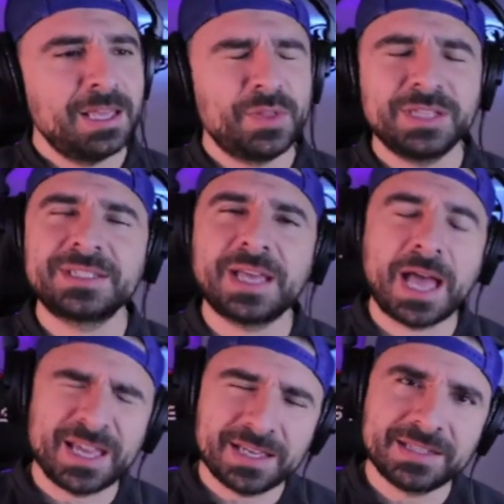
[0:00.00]
This
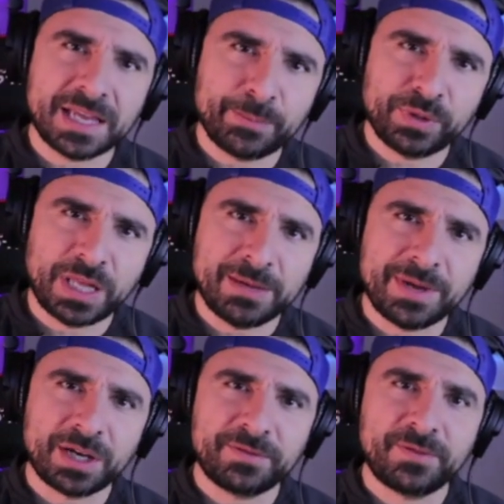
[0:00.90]
guy is a
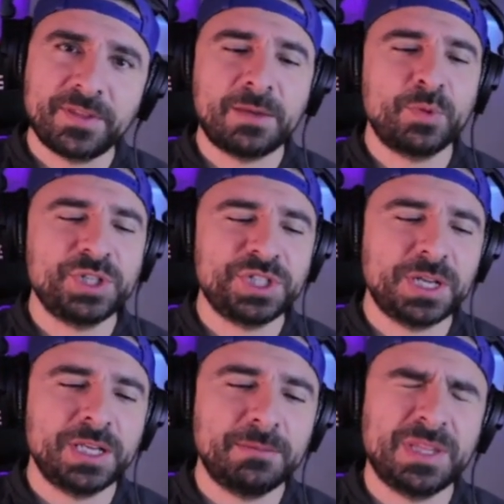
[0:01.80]
playmaker for them. We
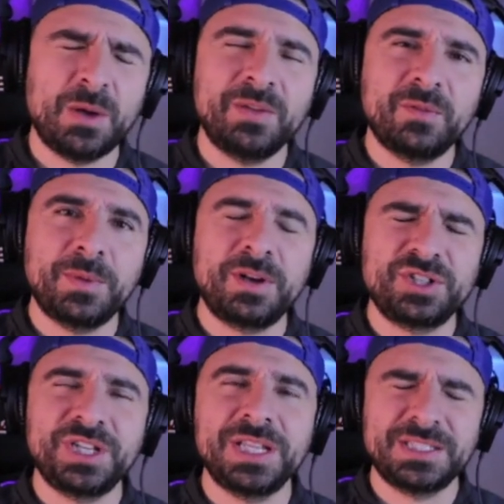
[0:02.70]
shut him down. We have a better
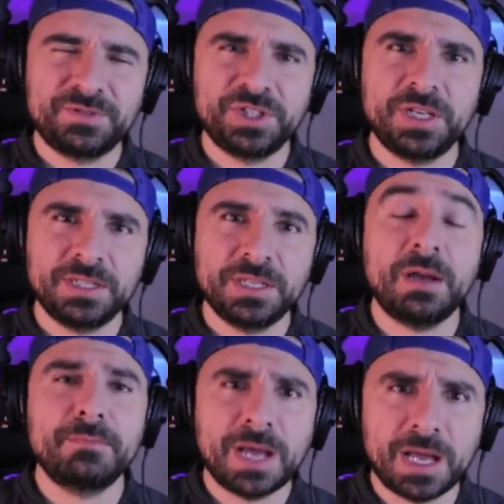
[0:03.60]
chance of shutting
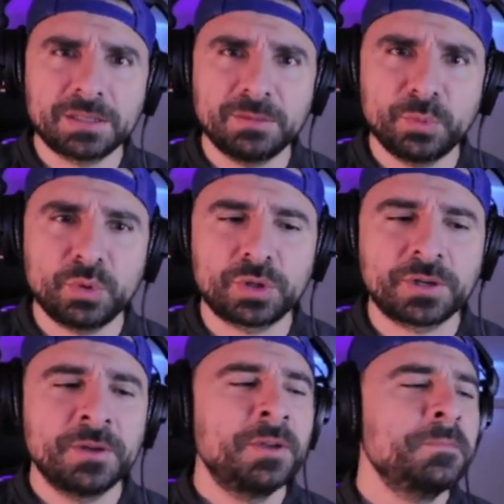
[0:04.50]
down Magdeburg.
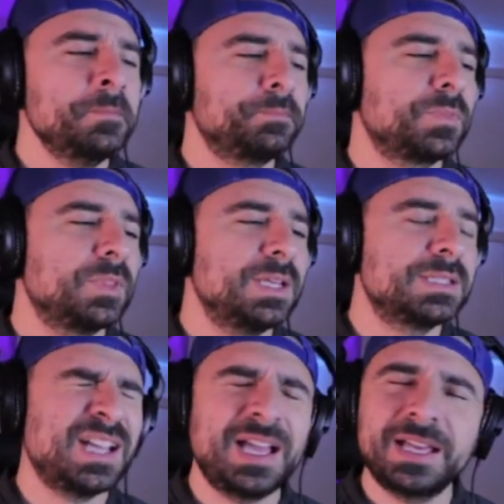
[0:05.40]
This
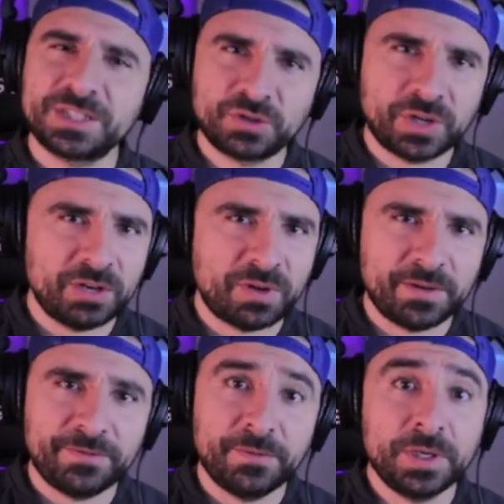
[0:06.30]
guy has a great
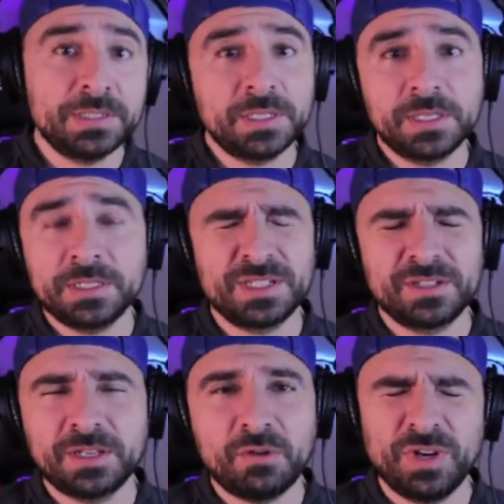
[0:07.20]
right foot. He's
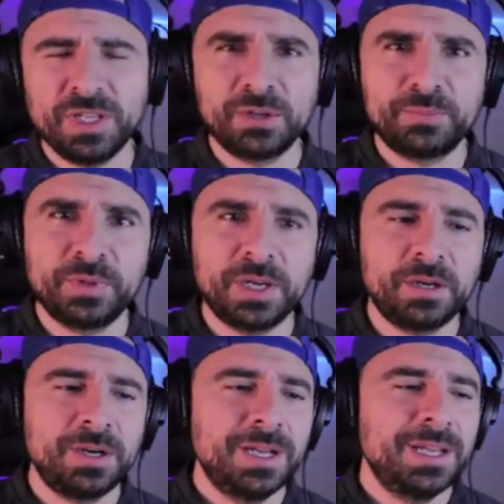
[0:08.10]
a really good
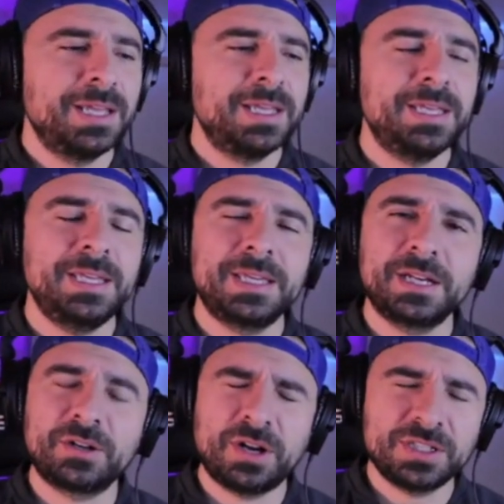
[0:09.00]
player. He can
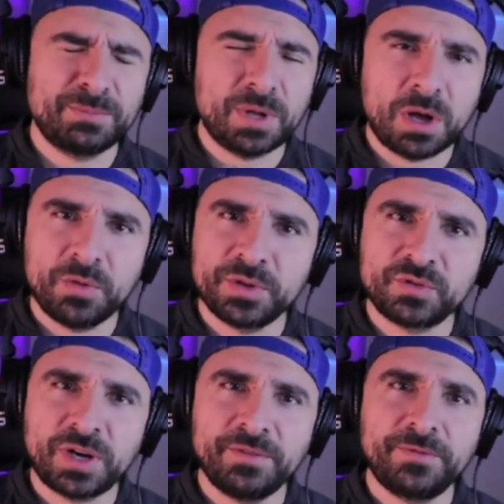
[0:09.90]
cross the ball with his
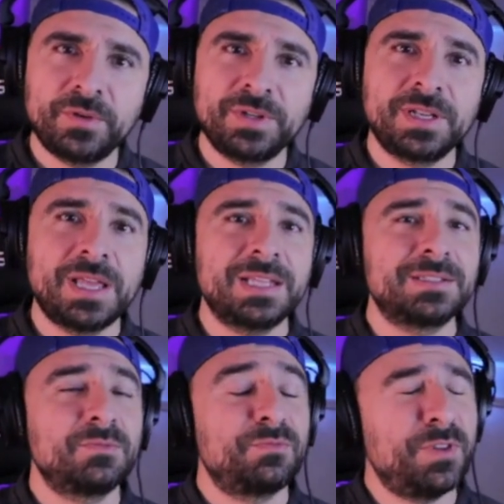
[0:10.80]
right foot, has
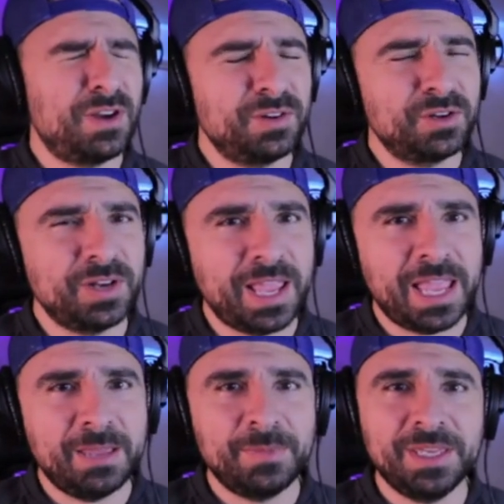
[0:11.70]
very good
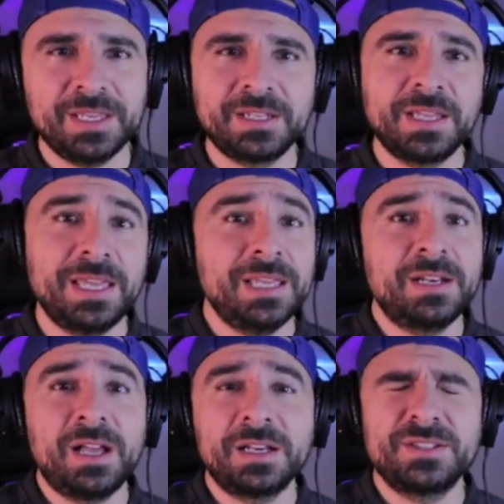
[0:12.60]
aim. He can
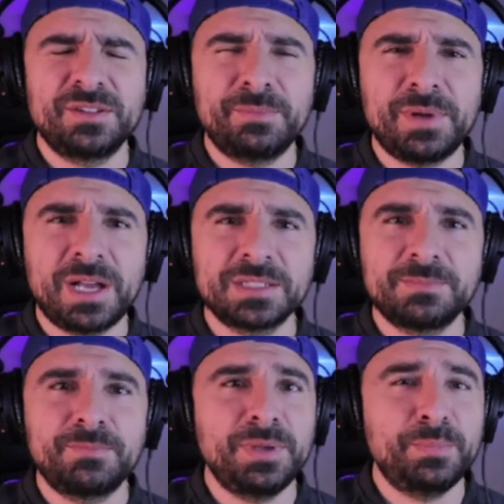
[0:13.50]
knock it into the box,
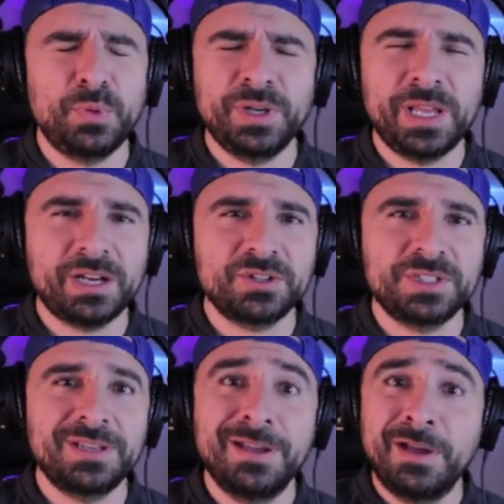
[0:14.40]
pinpoint
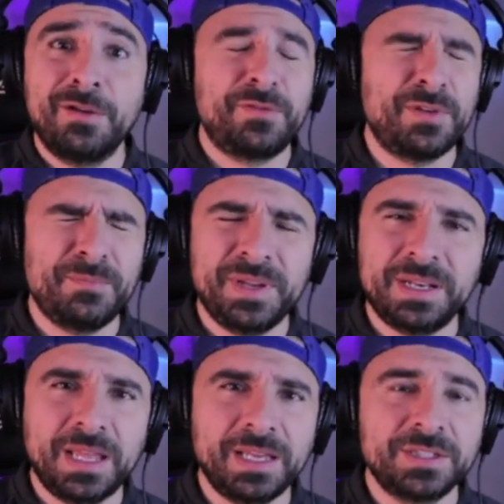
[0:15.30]
accuracy for
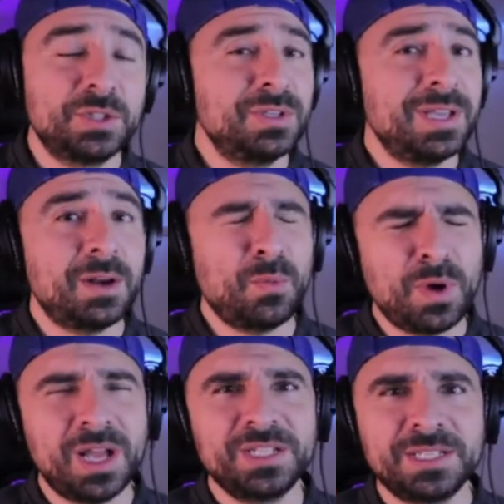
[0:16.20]
midline. So you got to
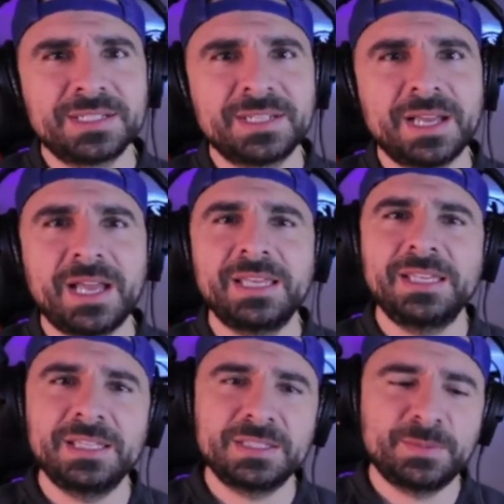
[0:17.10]
watch this guy.
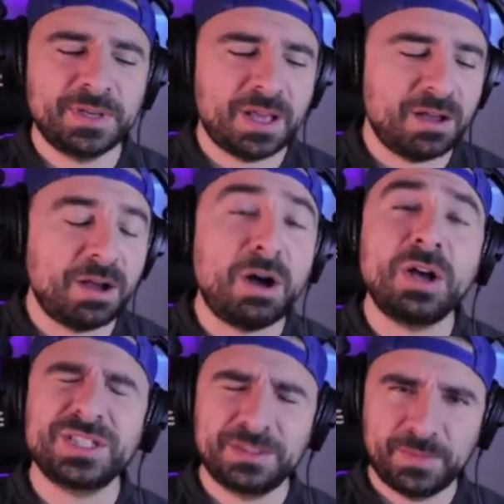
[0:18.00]
He has been
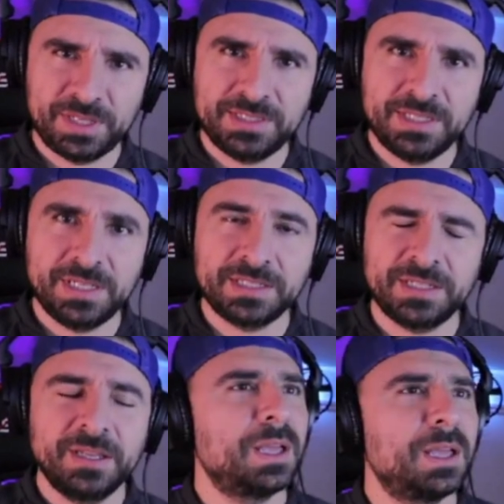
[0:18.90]
awesome this
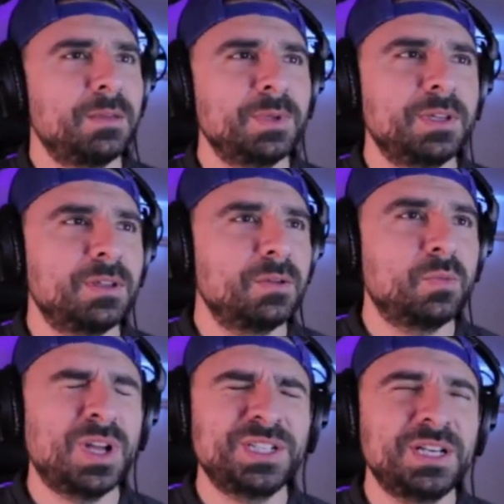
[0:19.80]
season. I mean,
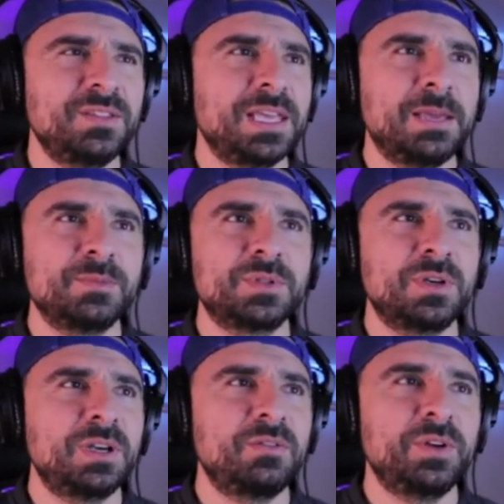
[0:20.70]
watch any of the games or
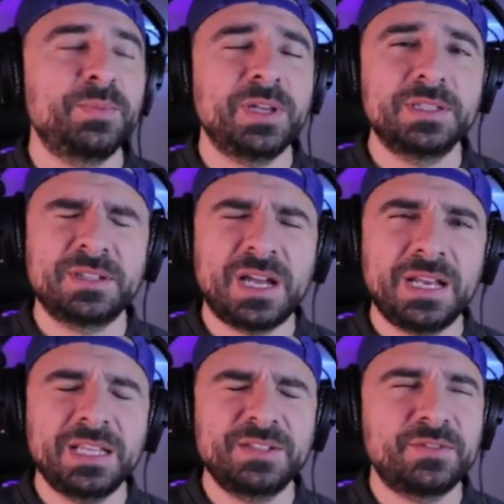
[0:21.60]
any replays or
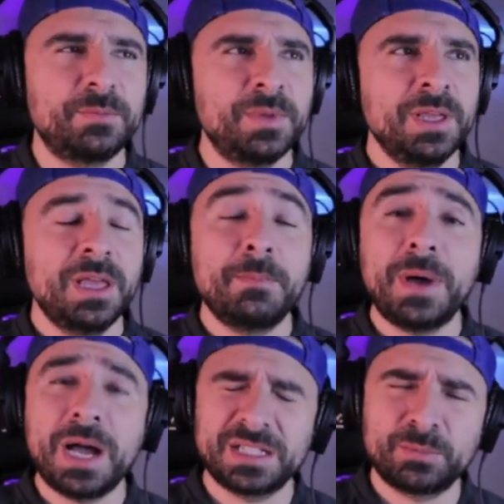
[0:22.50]
highlights from
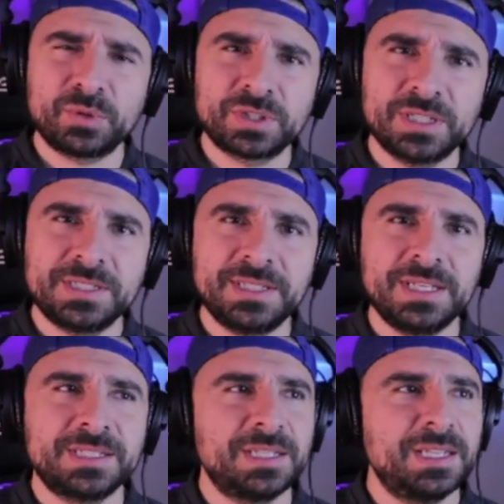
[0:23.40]
Magdeburg this
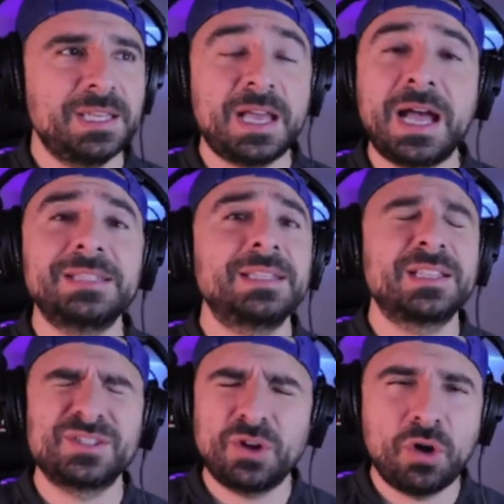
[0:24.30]
season.
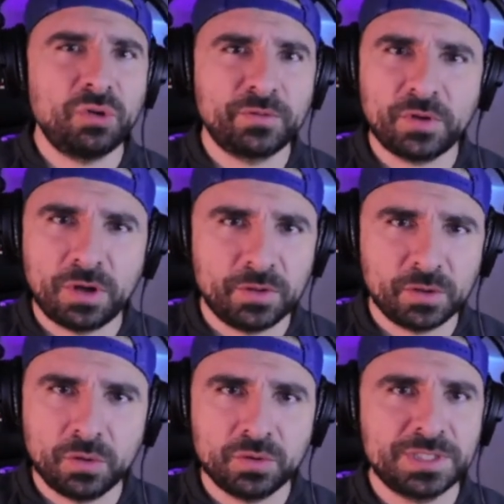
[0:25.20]
Atik is all over all the
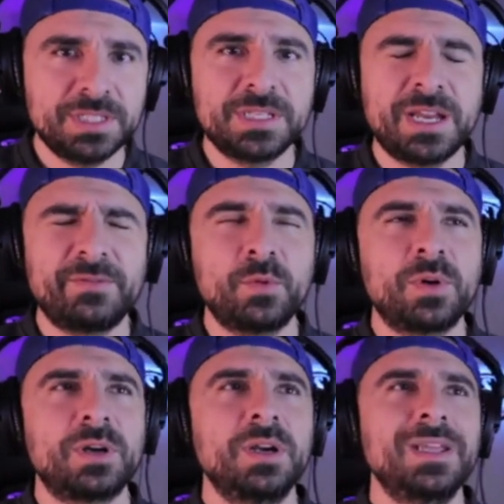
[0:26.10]
goals. He is
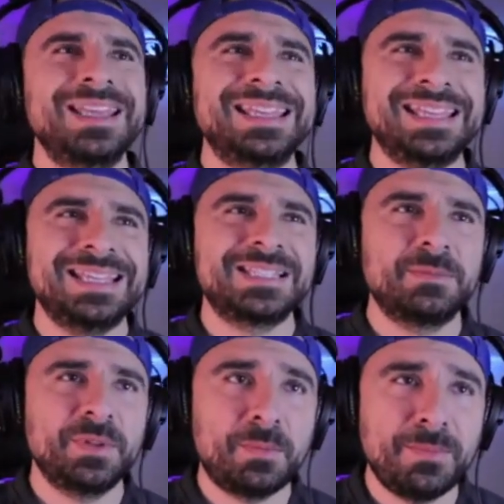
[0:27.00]
everywhere. He's going
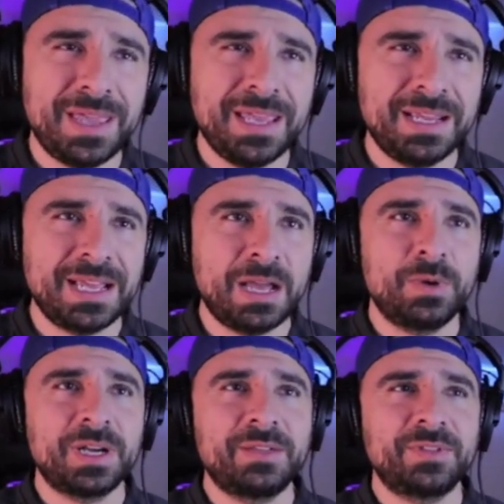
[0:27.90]
to be their main guy
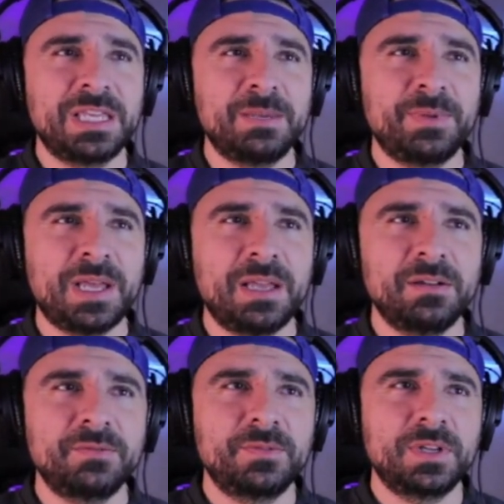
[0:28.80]
we're going to have to keep an eye
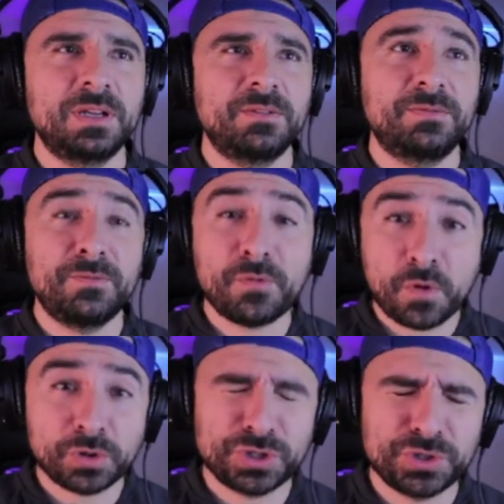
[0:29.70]
on
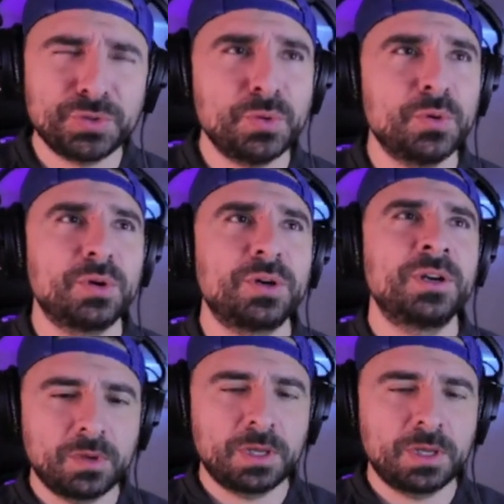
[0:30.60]
for sure.